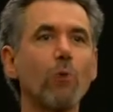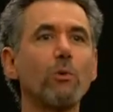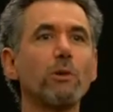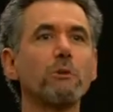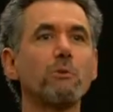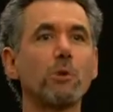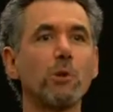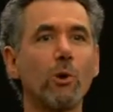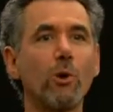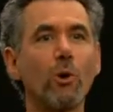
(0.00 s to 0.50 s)
we
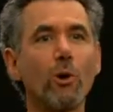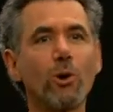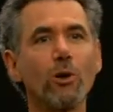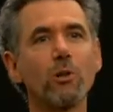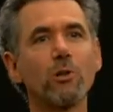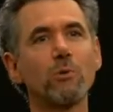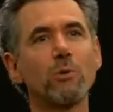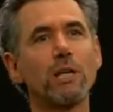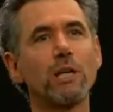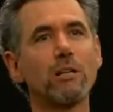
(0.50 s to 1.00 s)
were
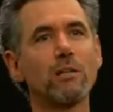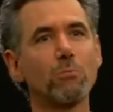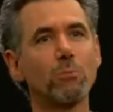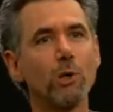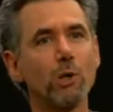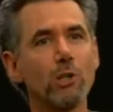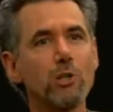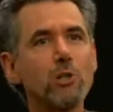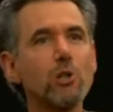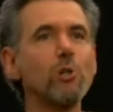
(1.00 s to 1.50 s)
ordered we had to
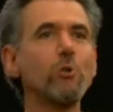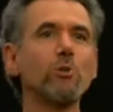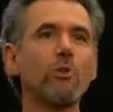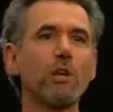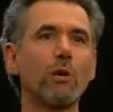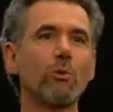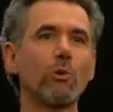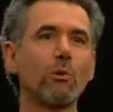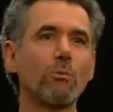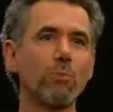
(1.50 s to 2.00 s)
book two
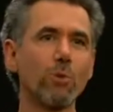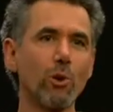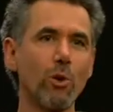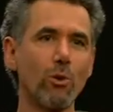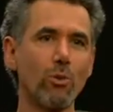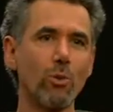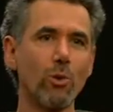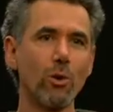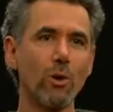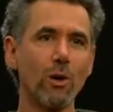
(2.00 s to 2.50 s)
that were
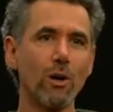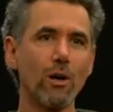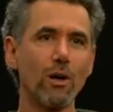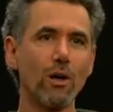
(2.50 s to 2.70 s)
pro-war.